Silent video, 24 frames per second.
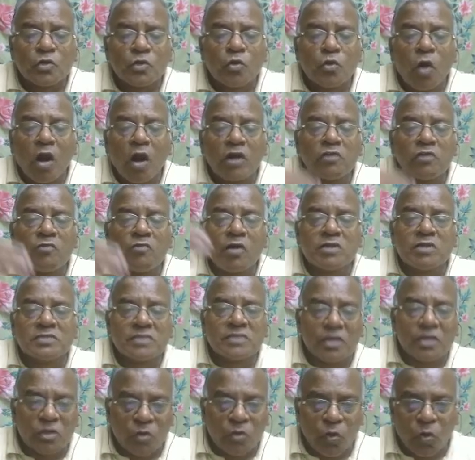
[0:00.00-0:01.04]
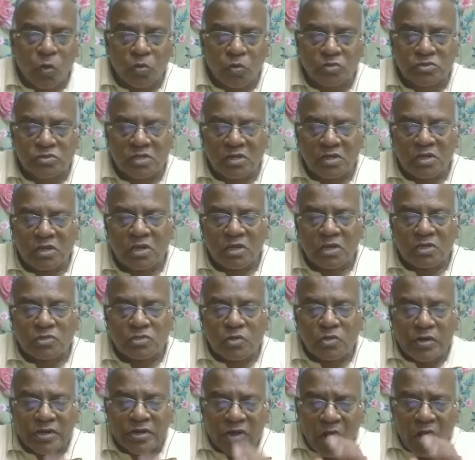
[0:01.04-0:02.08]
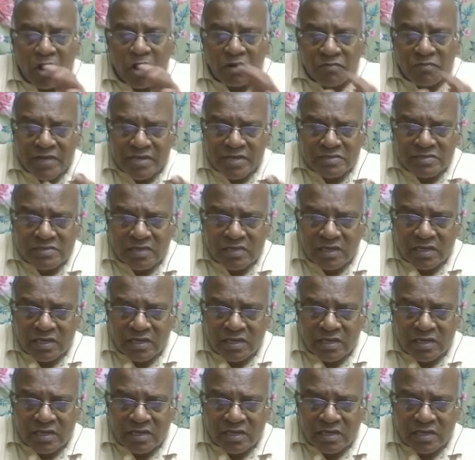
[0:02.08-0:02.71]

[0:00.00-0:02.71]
to advance their goals. So it always